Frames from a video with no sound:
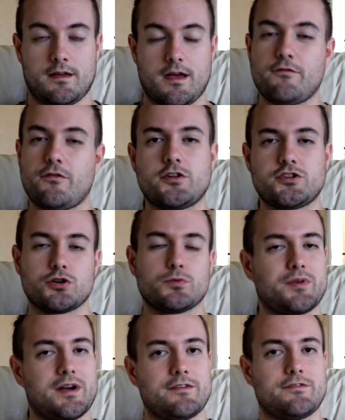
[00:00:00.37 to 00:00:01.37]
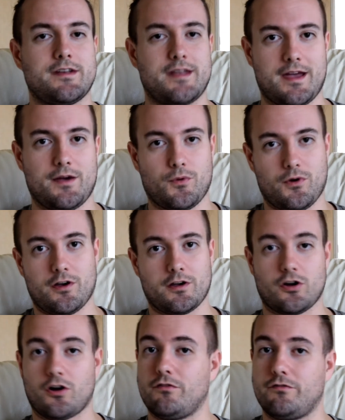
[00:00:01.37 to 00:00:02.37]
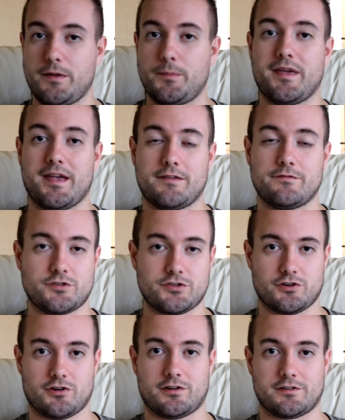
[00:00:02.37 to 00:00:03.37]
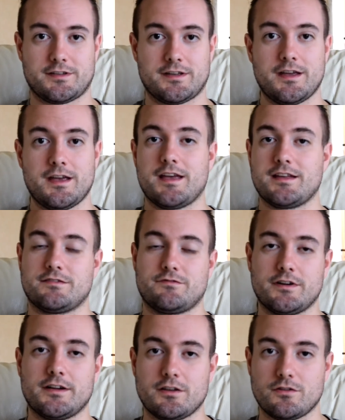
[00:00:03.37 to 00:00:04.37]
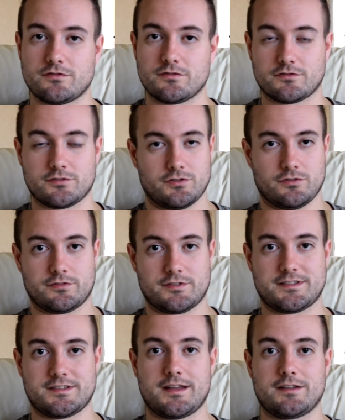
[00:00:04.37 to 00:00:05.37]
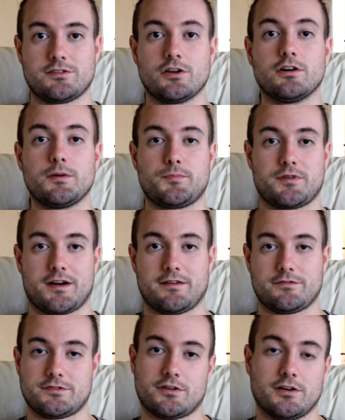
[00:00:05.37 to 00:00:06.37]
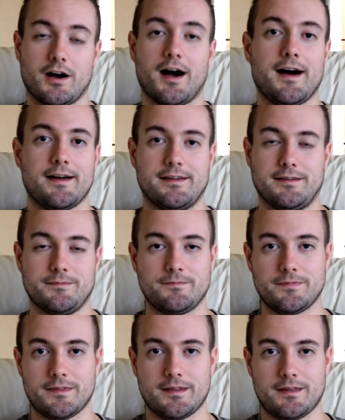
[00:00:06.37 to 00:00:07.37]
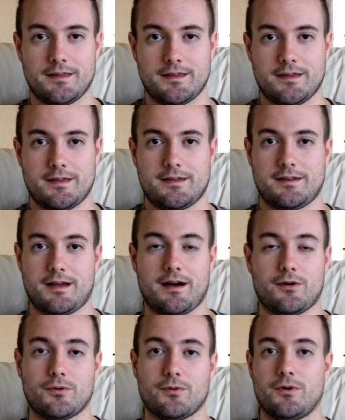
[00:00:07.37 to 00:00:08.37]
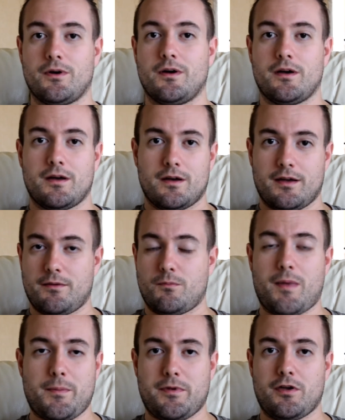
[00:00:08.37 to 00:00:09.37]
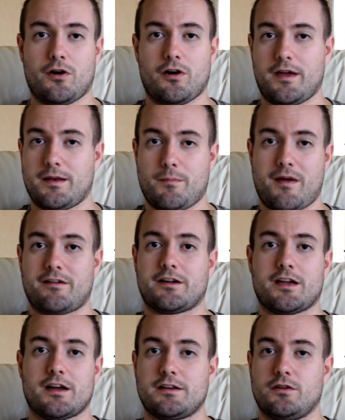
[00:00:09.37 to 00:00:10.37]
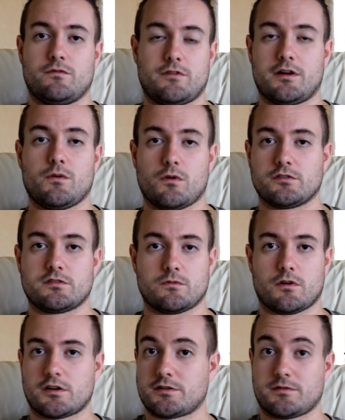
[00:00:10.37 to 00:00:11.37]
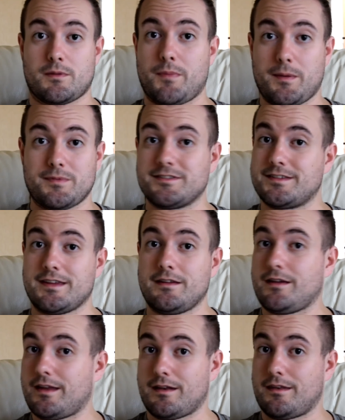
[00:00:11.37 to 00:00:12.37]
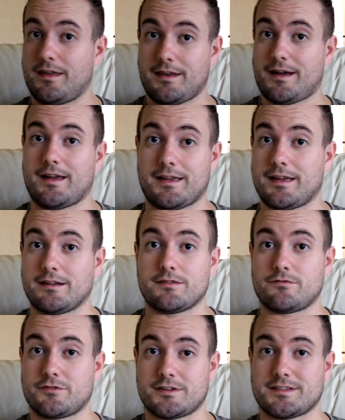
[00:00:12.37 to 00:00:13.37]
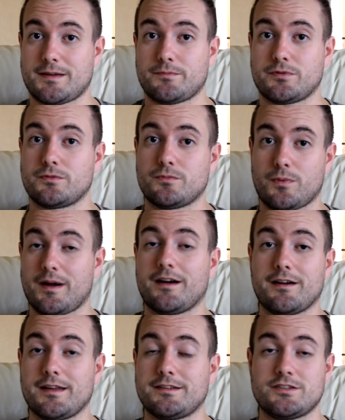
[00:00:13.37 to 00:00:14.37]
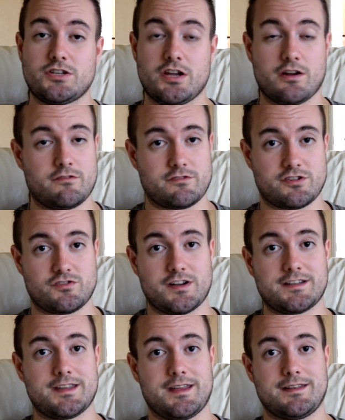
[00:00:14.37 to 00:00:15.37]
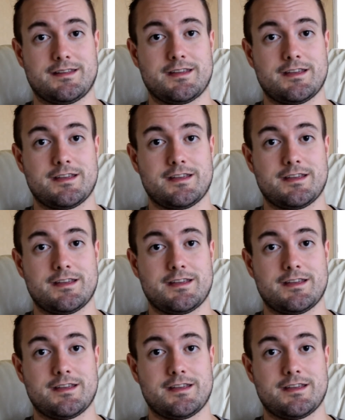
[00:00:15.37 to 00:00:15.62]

A virtual private network, or VPN for short, is a really useful tool to stay totally private online. Now, maybe you're in America and you really want to watch the BBC in the United Kingdom, for example. Well, it's geo restricted.